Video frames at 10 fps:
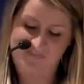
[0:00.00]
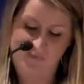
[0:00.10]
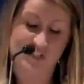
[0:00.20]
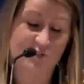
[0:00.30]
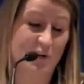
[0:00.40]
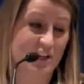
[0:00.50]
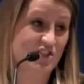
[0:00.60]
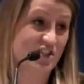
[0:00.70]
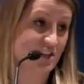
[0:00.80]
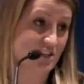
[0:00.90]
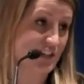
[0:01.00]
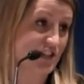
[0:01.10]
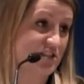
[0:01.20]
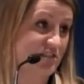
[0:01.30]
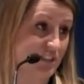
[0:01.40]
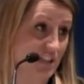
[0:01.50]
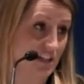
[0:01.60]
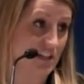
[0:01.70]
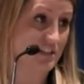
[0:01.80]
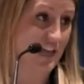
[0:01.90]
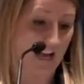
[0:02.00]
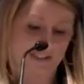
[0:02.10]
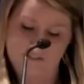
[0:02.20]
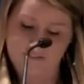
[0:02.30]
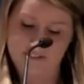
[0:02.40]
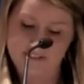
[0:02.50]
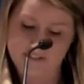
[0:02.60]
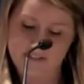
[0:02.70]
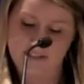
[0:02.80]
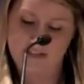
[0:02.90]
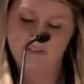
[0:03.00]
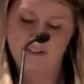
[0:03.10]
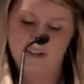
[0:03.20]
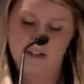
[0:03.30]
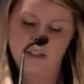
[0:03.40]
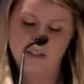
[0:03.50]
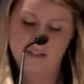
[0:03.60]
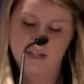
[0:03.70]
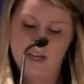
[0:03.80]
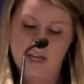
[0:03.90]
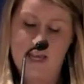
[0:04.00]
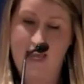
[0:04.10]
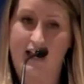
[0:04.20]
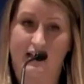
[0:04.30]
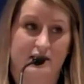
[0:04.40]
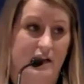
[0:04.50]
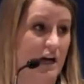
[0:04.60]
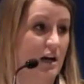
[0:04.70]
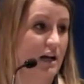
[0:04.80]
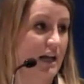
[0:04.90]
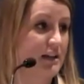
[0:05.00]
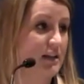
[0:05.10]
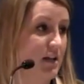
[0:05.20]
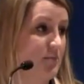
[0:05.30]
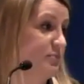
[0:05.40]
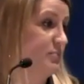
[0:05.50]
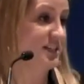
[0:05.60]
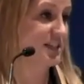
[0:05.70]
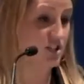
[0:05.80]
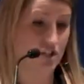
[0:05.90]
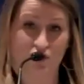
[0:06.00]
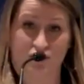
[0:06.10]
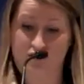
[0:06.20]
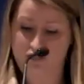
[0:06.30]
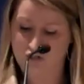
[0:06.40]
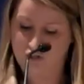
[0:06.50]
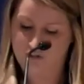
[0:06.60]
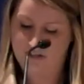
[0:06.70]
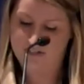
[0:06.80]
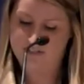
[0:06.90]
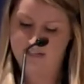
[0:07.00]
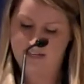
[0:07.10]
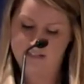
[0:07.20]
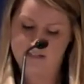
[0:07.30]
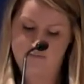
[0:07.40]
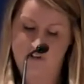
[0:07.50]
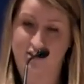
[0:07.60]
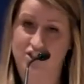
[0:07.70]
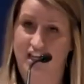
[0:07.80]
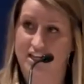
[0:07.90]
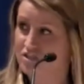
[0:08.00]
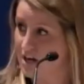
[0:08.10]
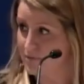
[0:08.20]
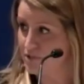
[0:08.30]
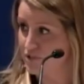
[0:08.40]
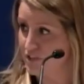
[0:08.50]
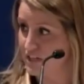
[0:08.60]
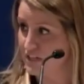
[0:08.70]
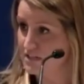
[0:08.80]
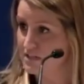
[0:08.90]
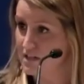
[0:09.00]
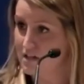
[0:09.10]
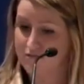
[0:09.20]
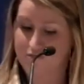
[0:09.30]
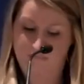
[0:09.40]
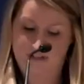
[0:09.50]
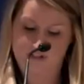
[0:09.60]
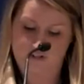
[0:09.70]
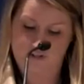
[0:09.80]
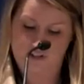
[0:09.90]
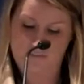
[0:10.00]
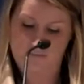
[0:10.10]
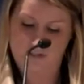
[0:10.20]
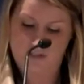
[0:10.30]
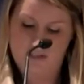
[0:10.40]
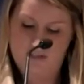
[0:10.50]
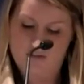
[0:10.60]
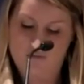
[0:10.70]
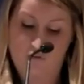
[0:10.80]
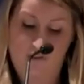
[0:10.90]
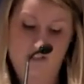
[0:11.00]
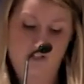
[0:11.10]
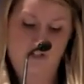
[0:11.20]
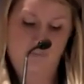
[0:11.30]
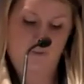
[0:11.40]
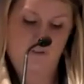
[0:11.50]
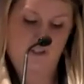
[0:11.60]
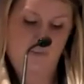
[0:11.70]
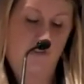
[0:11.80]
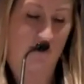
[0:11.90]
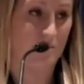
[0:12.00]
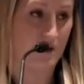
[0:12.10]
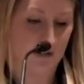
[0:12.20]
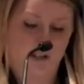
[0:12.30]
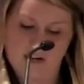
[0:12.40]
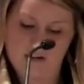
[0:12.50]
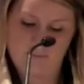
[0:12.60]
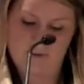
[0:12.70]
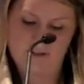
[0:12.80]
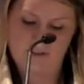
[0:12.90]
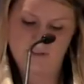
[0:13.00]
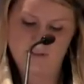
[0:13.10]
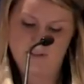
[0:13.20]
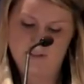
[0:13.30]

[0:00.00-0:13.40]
which brings generations of leaders, activists, innovators, and practitioners to the United States for education opportunities, for mentorship, for relationship building with their American counterparts.